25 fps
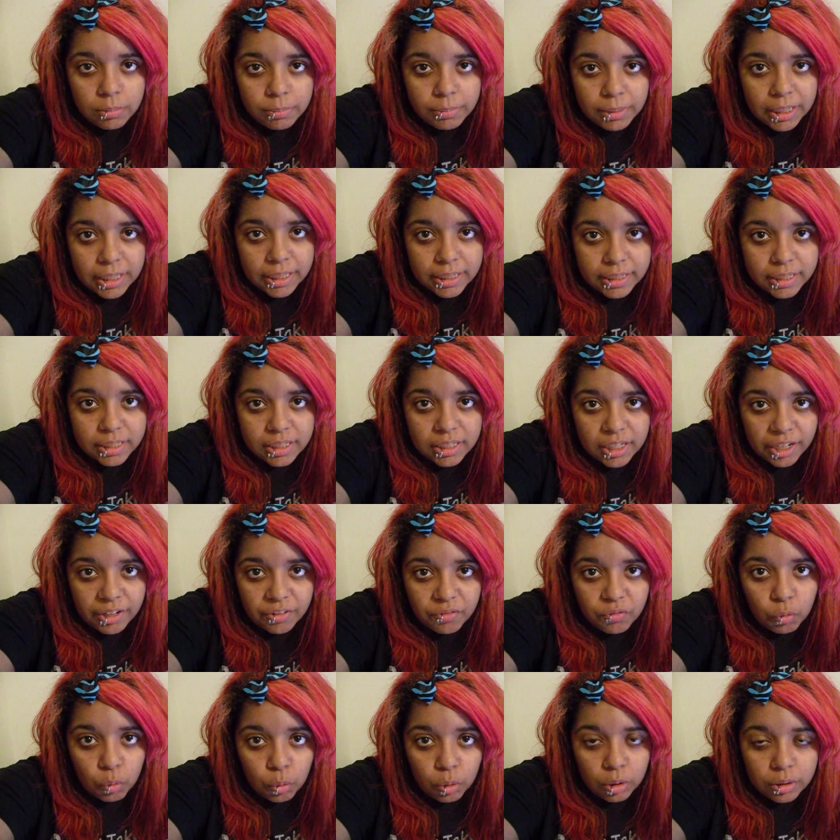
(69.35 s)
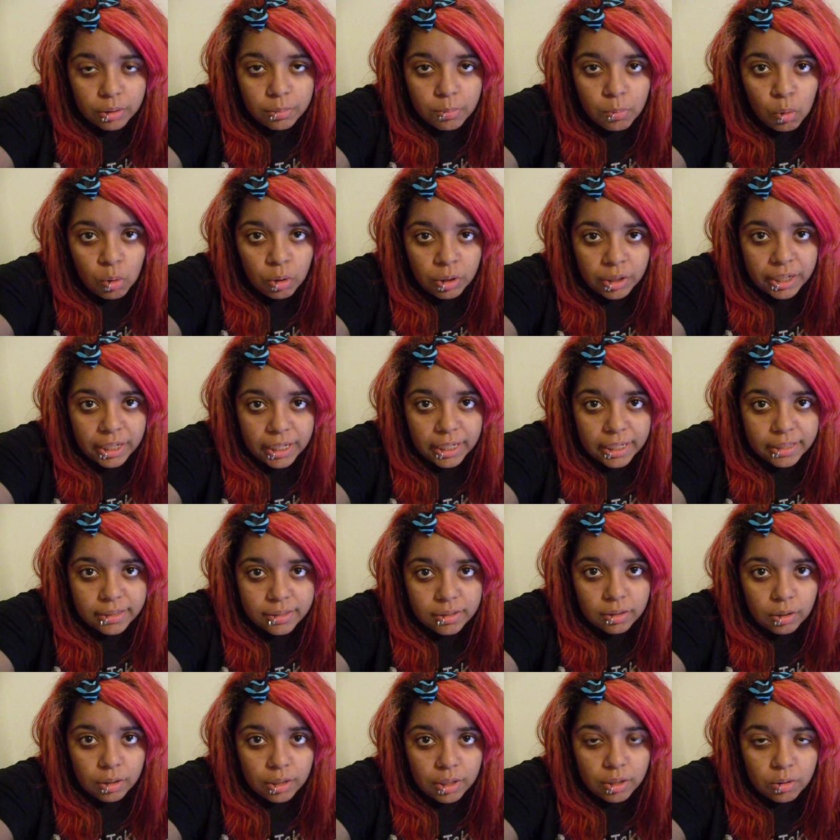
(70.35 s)
because it's like 4 in the morning and so
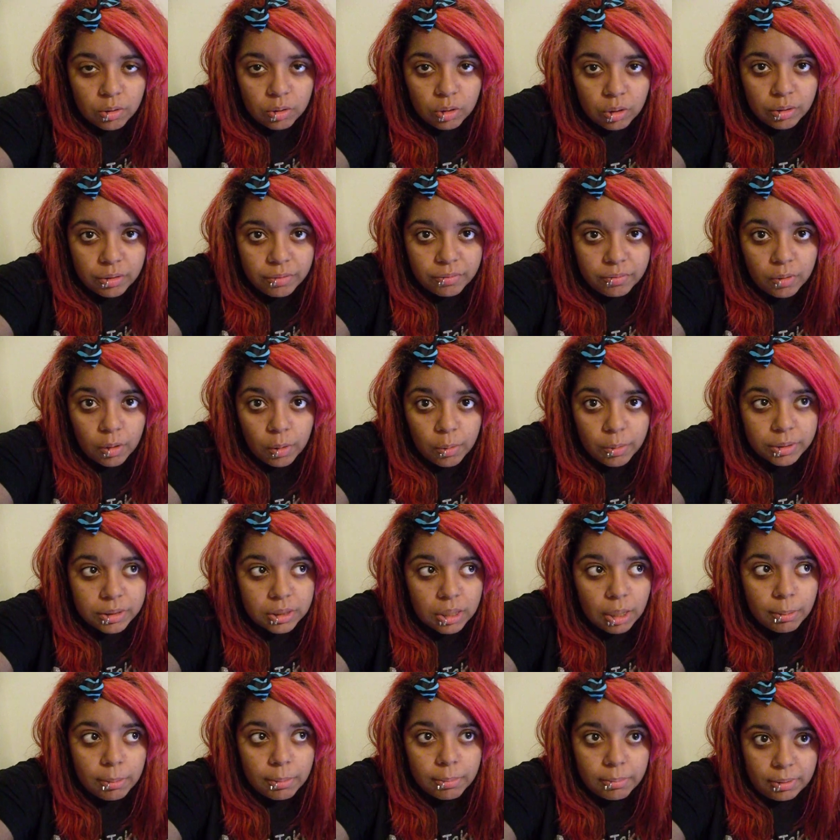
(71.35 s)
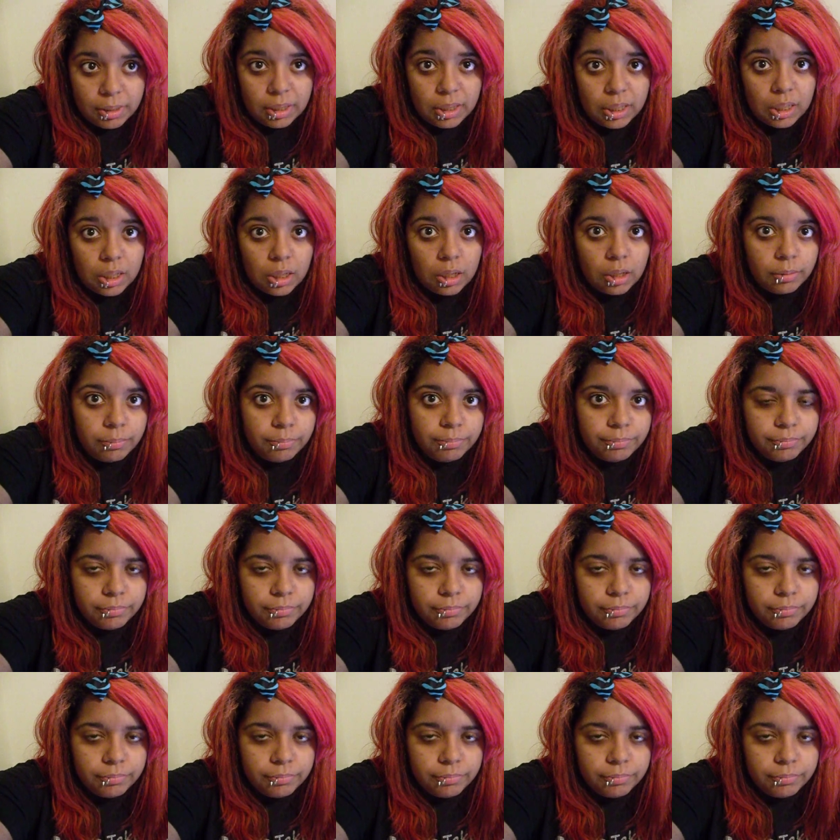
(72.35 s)
I don't even know what time I'm going to get up.